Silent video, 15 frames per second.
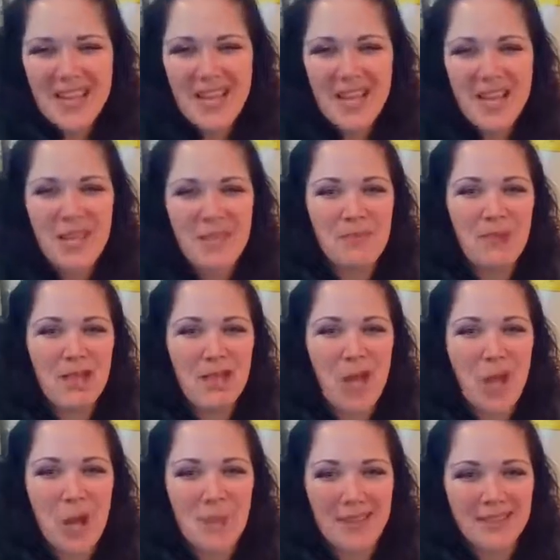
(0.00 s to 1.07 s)
In my
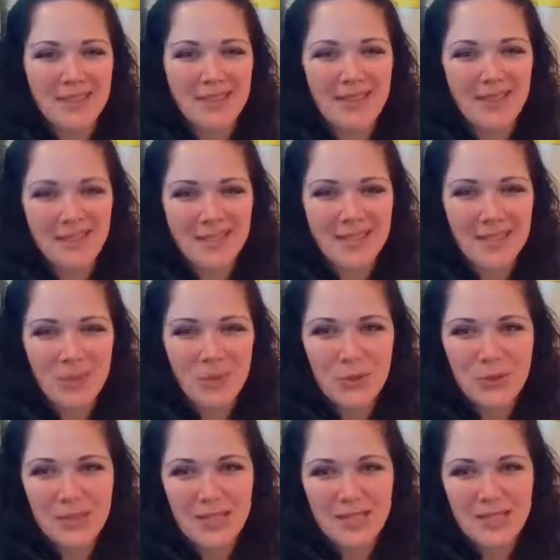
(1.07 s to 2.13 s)
comments on this
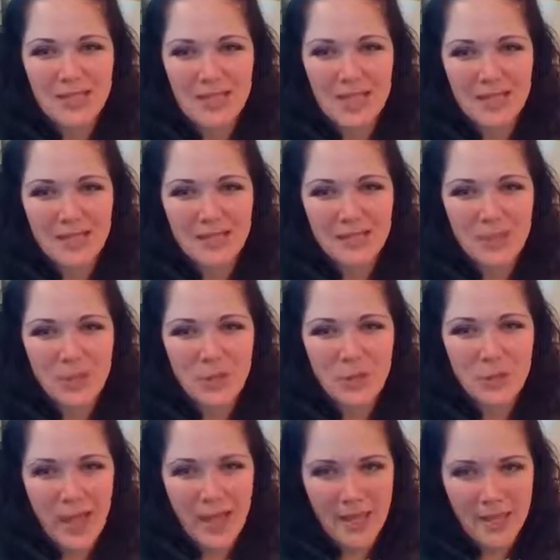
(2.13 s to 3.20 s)
post, it says
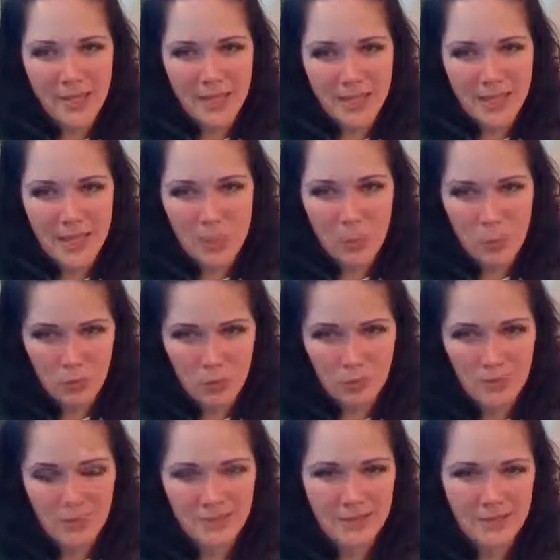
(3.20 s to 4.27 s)
WALT.
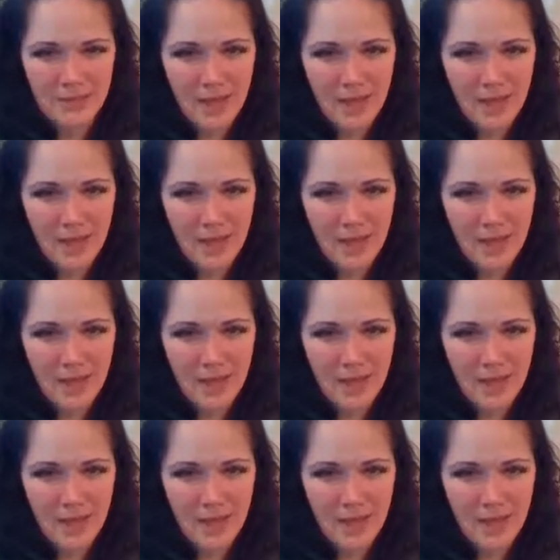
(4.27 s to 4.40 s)
It's